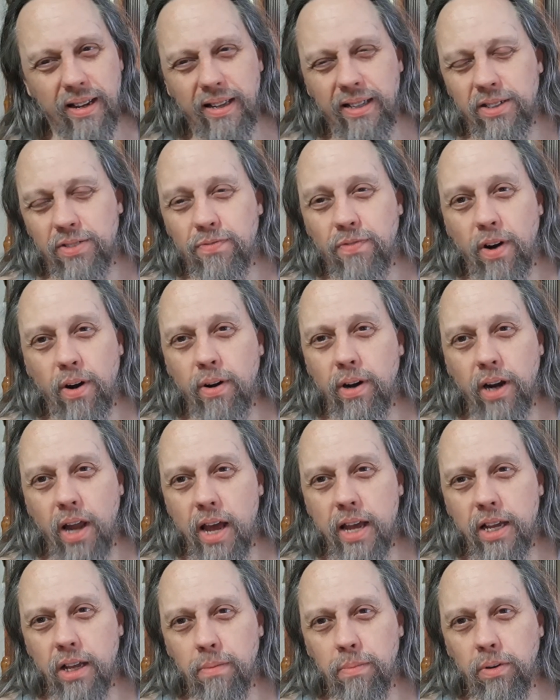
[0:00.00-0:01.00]
he's very
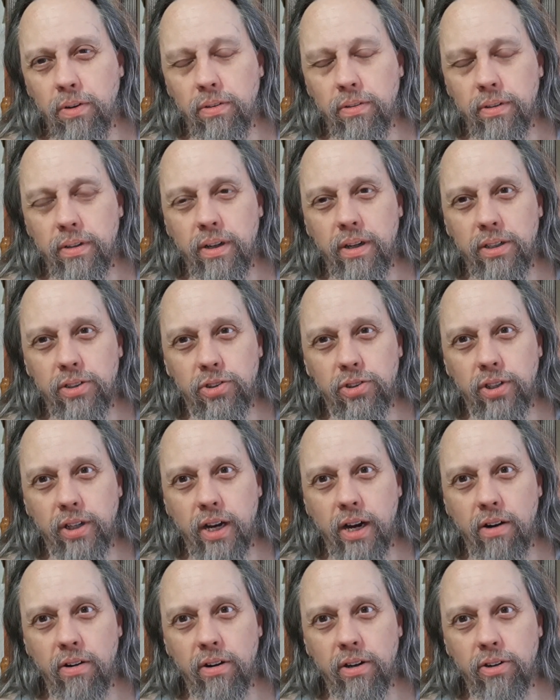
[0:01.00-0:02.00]
likable as the
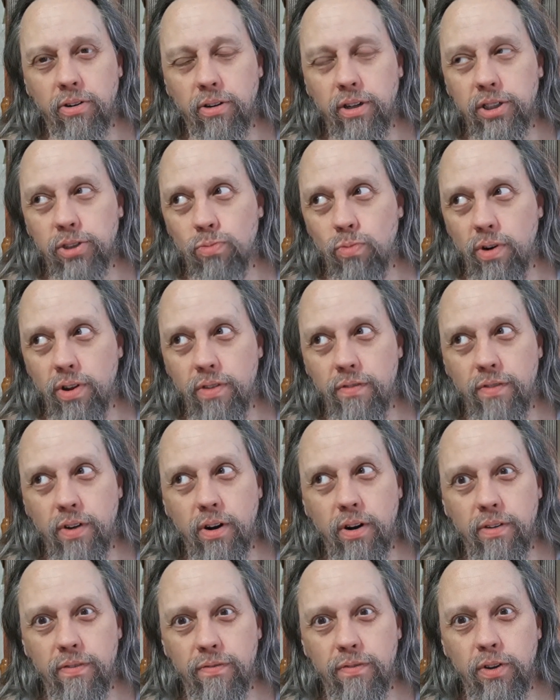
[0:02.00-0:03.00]
character. He's one of the
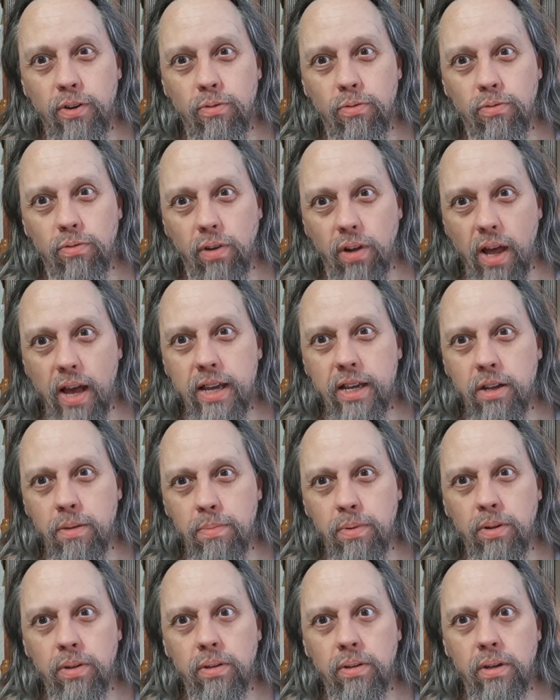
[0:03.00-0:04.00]
very few
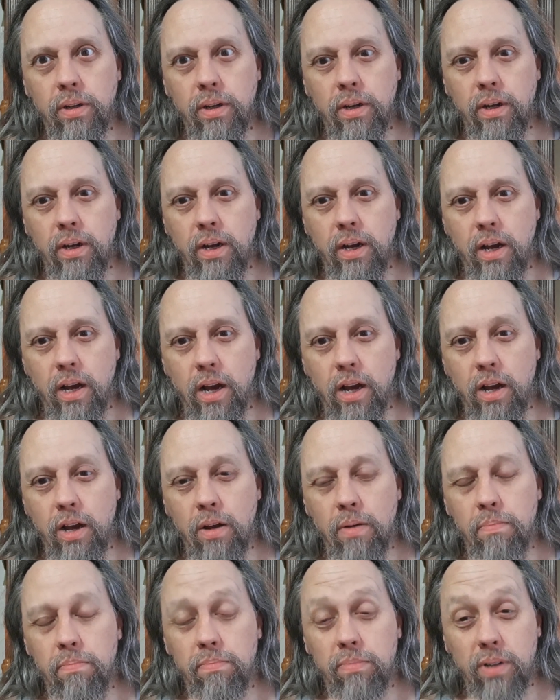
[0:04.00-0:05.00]
likable
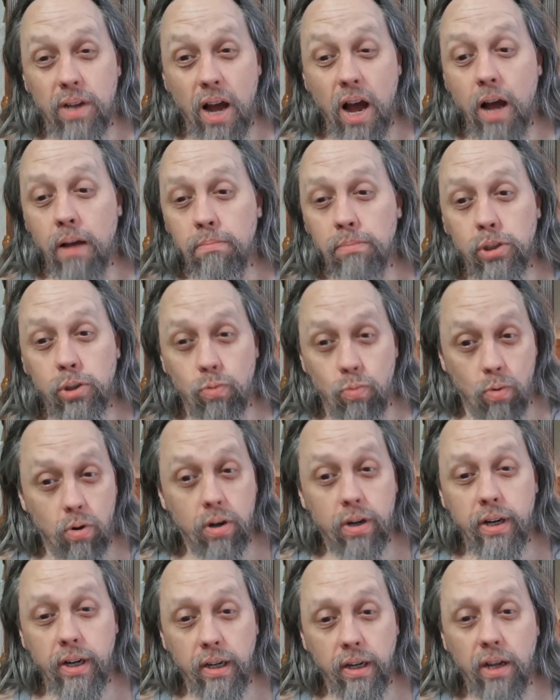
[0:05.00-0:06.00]
cops
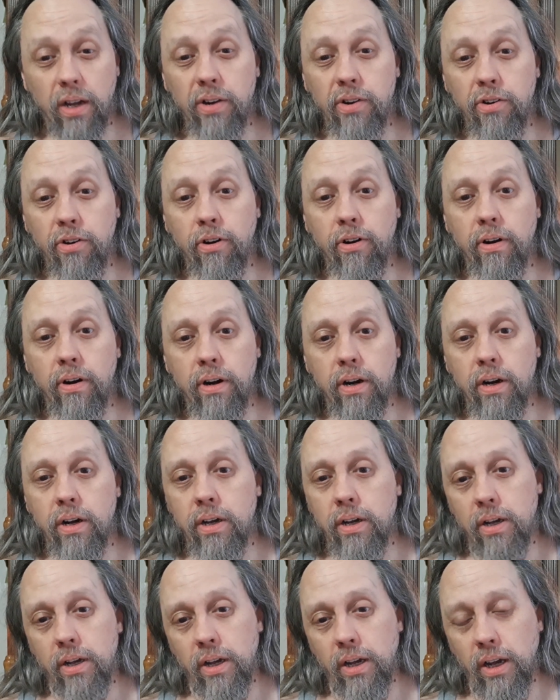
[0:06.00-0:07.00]
working under
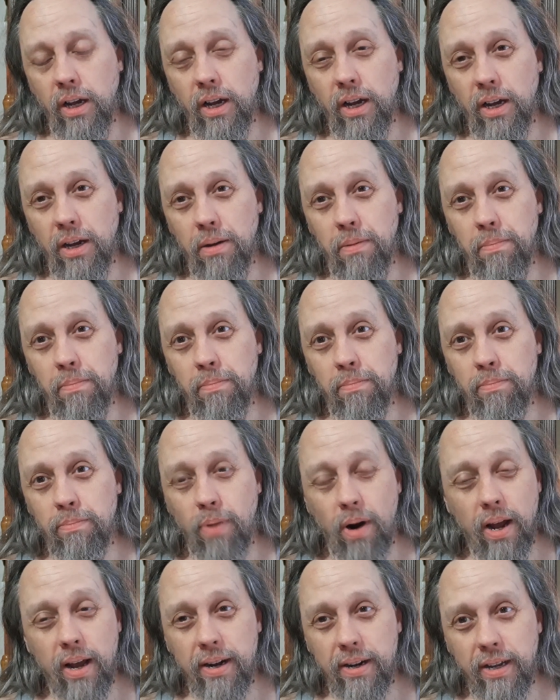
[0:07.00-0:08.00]

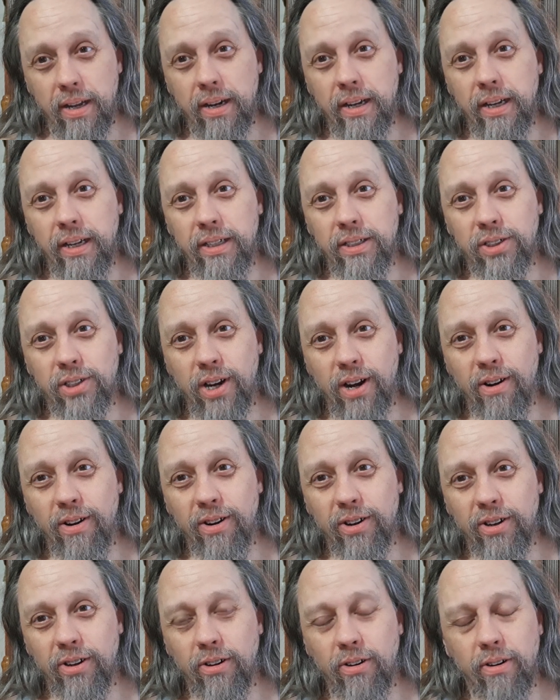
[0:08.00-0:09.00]
Brian Dennehy's
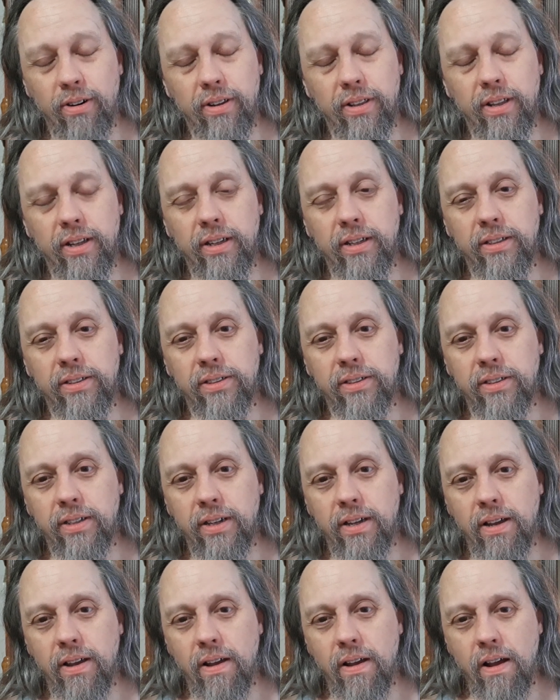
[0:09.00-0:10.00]
character in this.
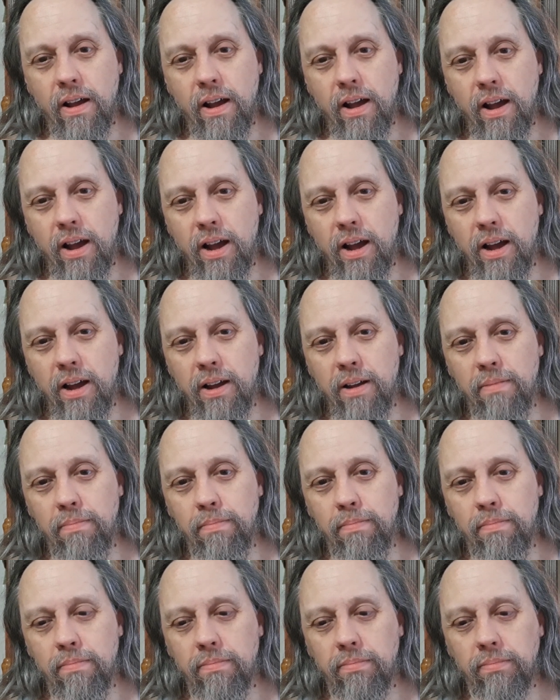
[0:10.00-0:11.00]

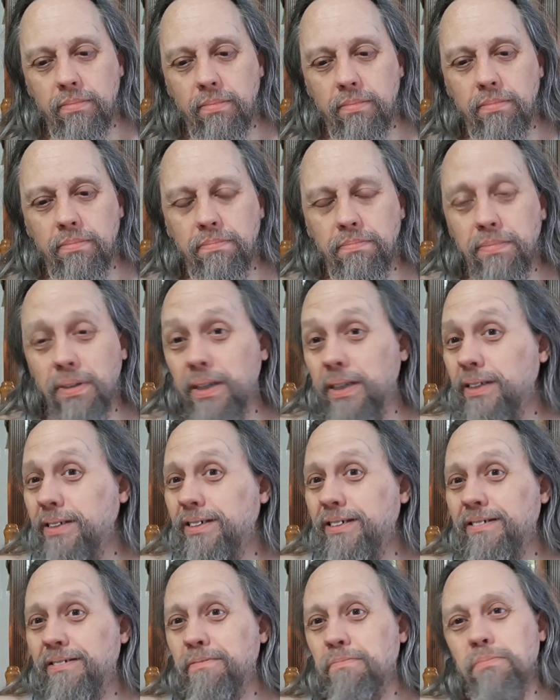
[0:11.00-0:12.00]
But
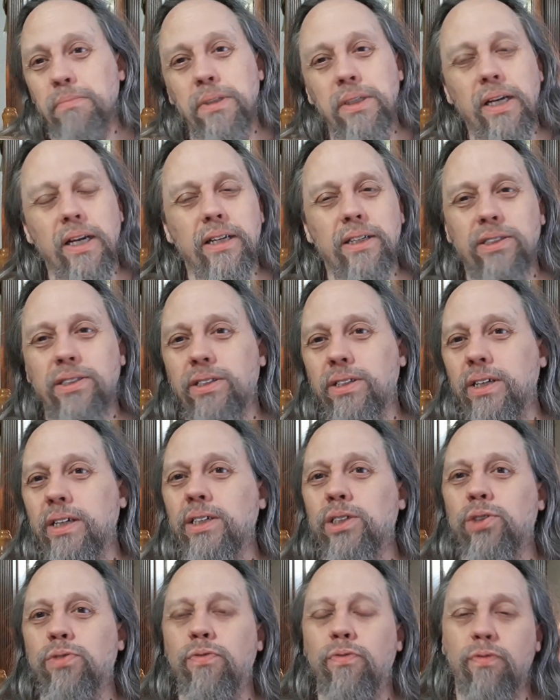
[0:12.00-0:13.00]
yes,
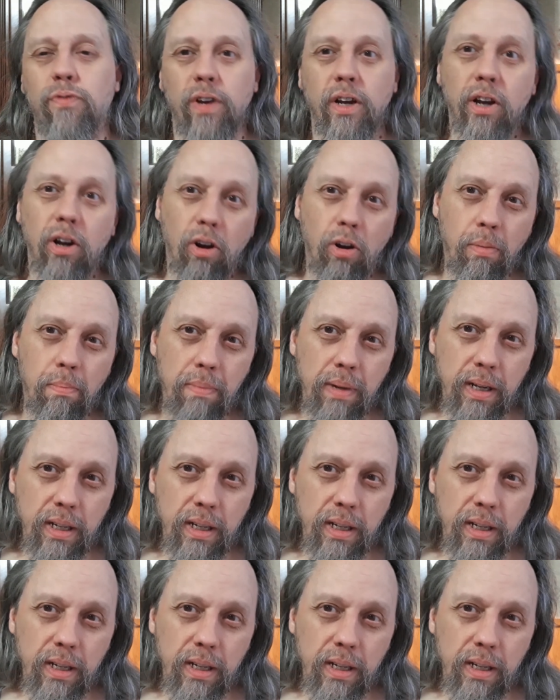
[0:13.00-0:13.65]
this film